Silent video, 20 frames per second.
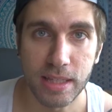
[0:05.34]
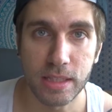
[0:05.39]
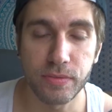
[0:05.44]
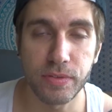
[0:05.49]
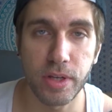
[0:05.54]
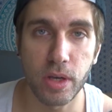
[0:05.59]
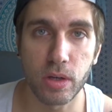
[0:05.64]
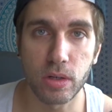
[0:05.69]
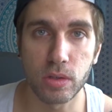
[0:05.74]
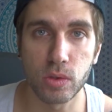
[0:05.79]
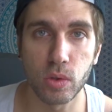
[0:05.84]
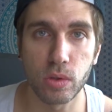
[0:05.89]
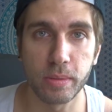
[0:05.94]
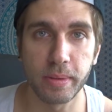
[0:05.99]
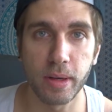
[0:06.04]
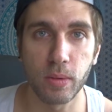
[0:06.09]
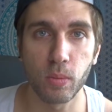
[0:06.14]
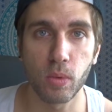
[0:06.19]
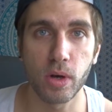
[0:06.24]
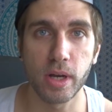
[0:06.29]
this video I'm going to talk
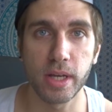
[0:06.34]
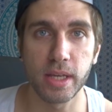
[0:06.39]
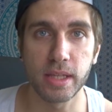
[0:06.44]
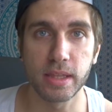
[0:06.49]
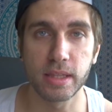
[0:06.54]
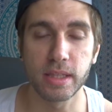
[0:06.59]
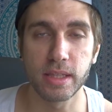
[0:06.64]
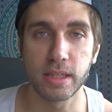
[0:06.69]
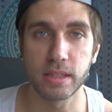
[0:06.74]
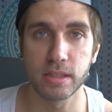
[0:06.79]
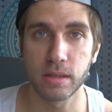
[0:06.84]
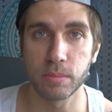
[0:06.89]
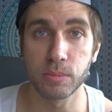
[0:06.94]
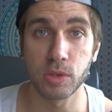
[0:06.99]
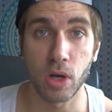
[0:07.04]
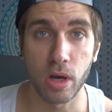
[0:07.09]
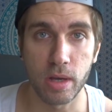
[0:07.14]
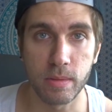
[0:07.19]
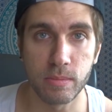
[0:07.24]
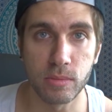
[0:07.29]
about why
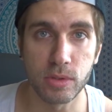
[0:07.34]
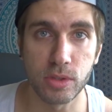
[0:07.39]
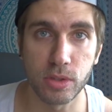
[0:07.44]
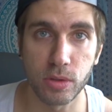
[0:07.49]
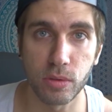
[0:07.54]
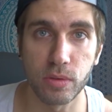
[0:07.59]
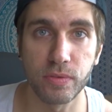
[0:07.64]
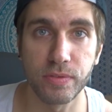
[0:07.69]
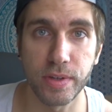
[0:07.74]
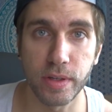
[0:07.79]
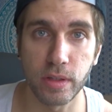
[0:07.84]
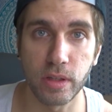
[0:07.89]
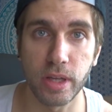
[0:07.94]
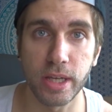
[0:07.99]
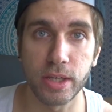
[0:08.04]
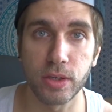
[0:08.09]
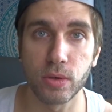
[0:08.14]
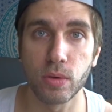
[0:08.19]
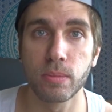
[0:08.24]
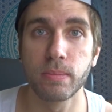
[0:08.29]
sometimes you'll feel
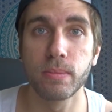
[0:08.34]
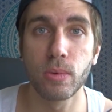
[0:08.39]
like you're